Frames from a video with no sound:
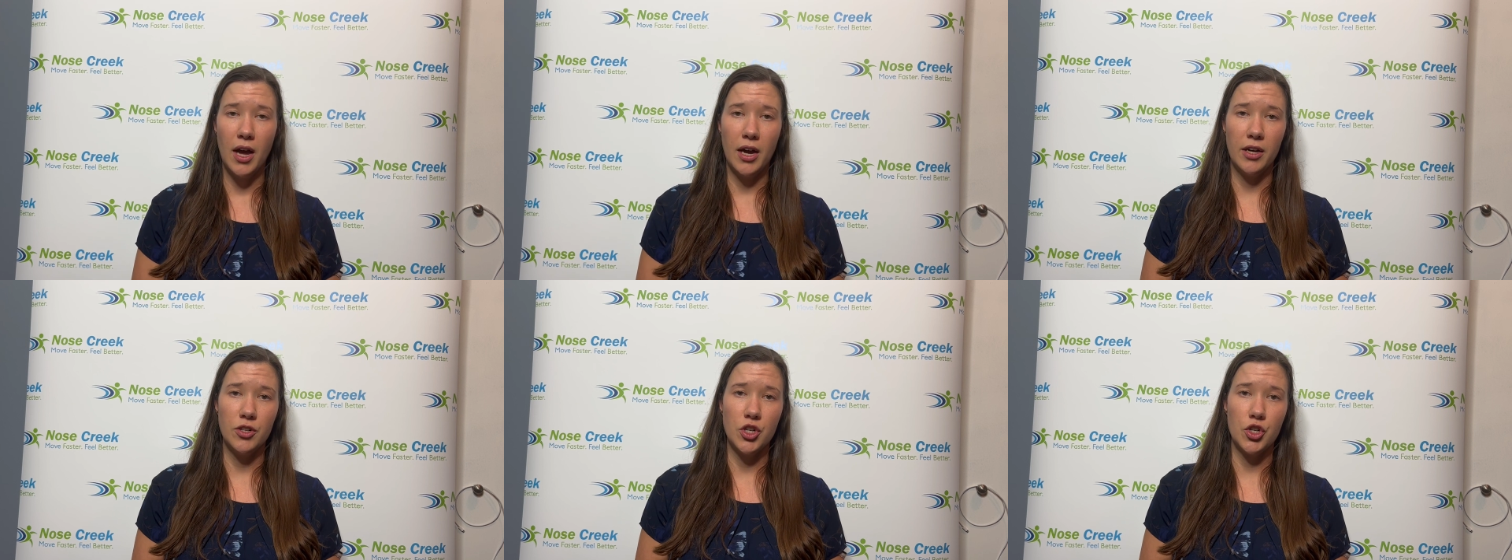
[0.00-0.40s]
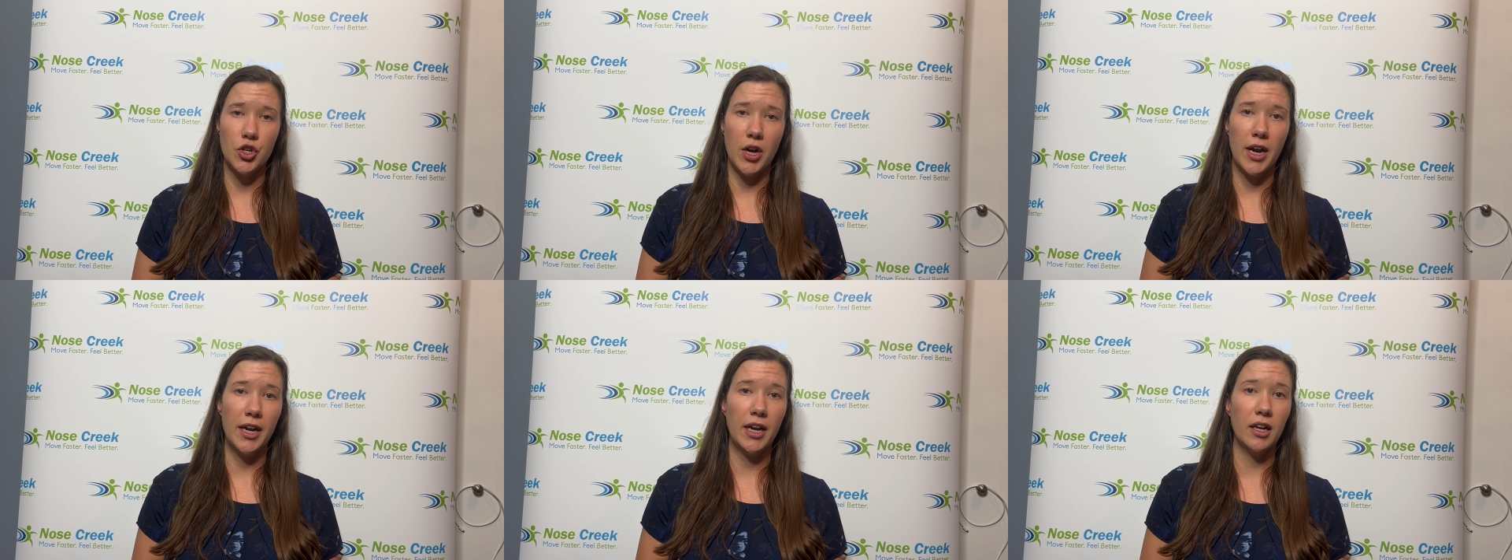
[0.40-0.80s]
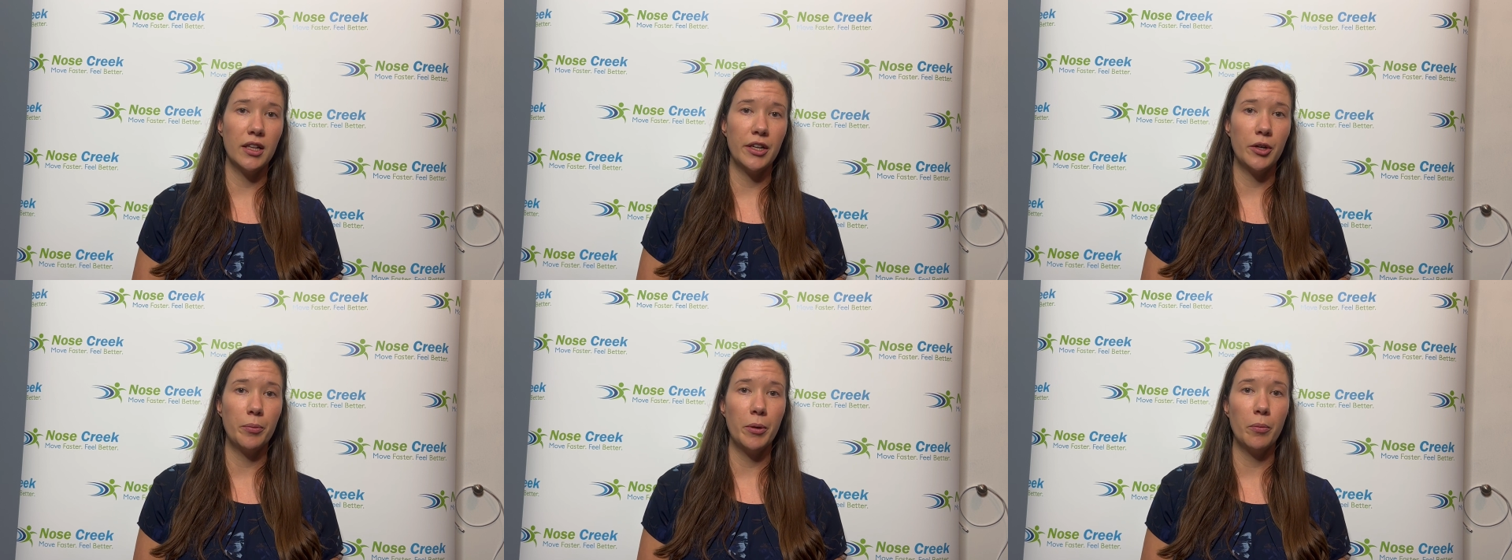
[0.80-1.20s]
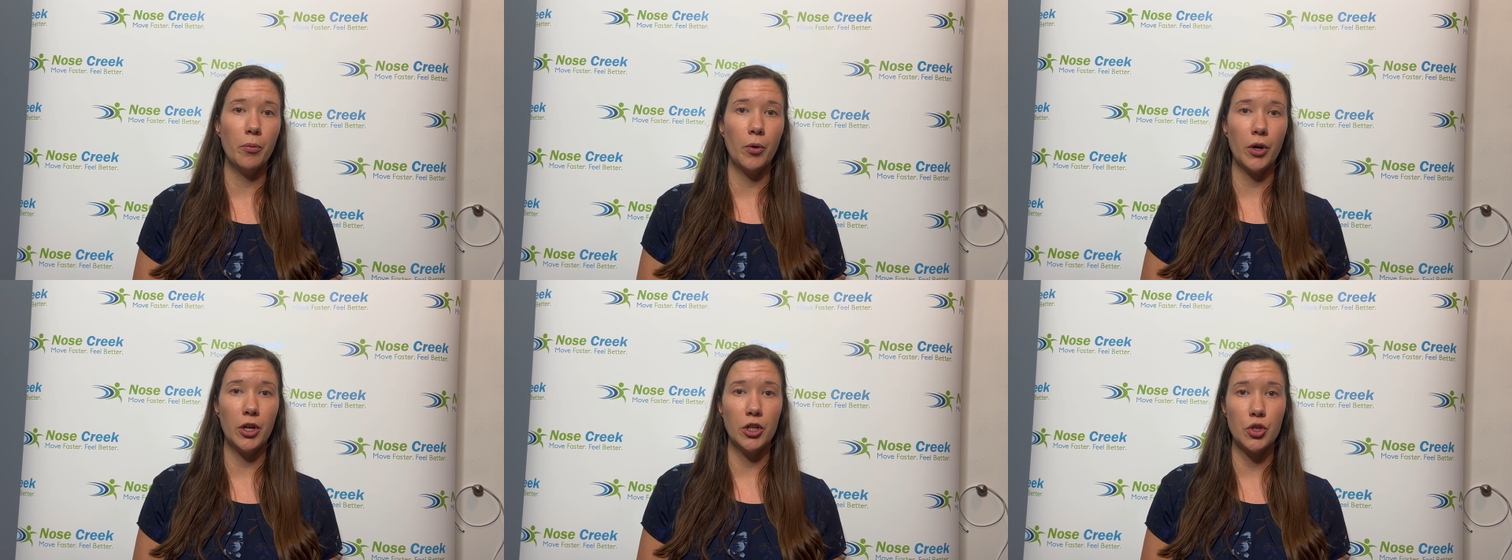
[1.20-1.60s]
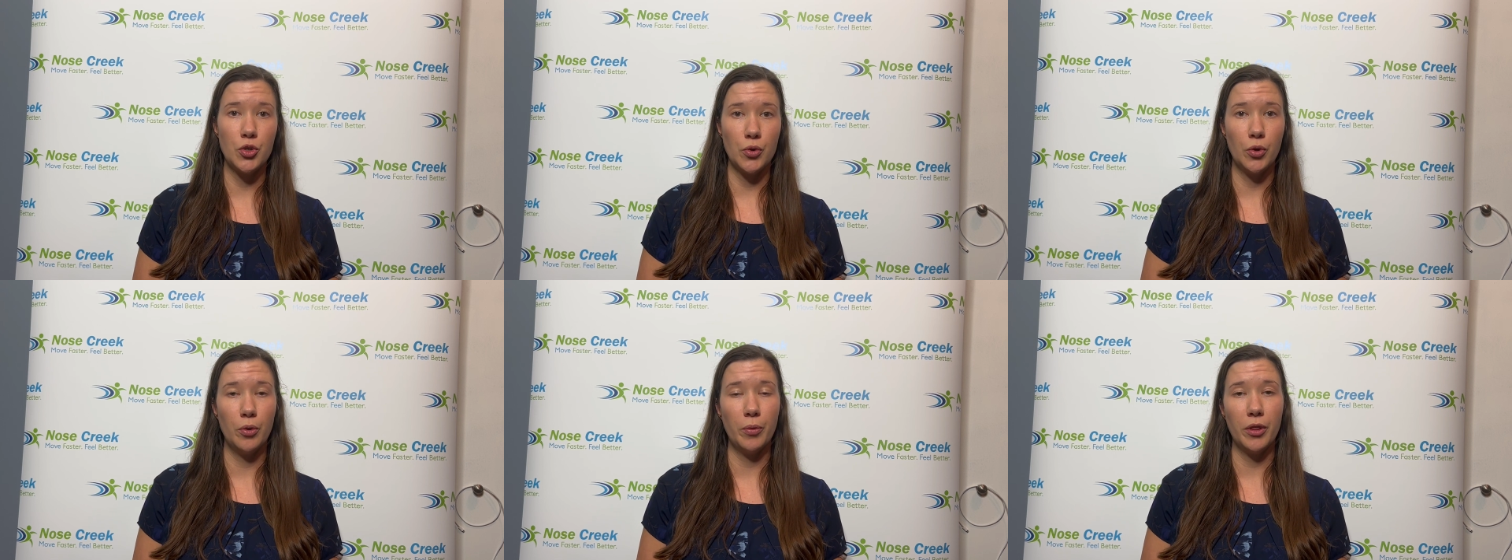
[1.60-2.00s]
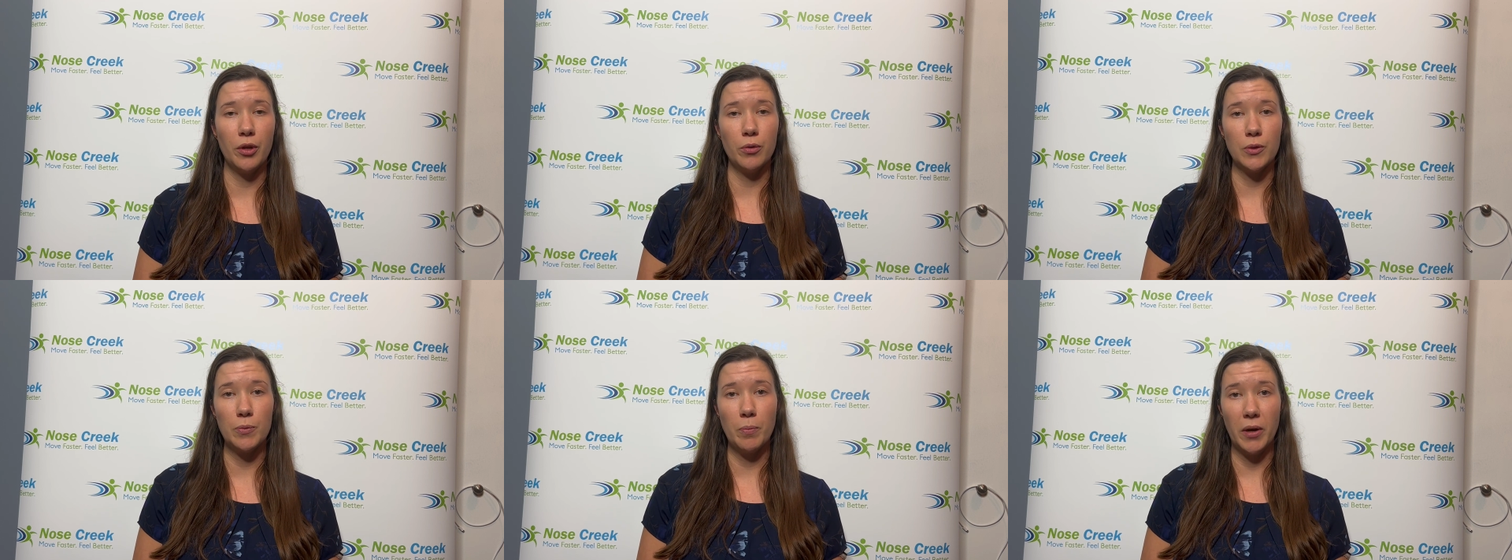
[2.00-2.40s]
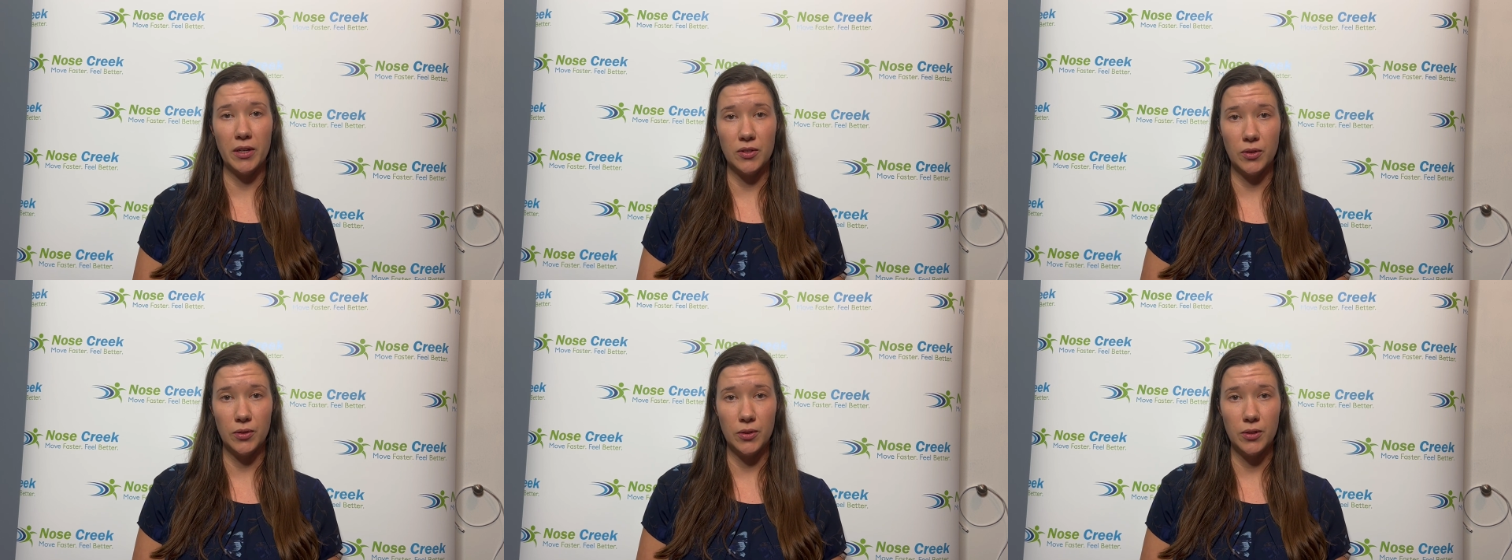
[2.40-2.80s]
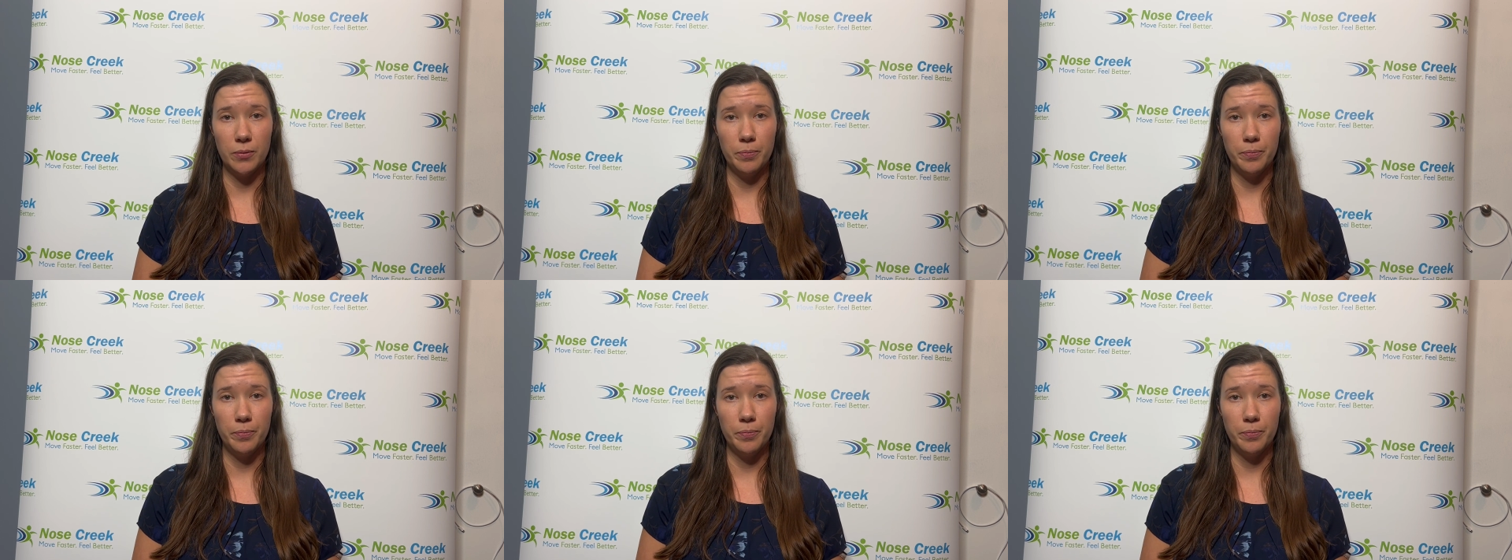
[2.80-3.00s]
to try and get a little bit more control with those muscles.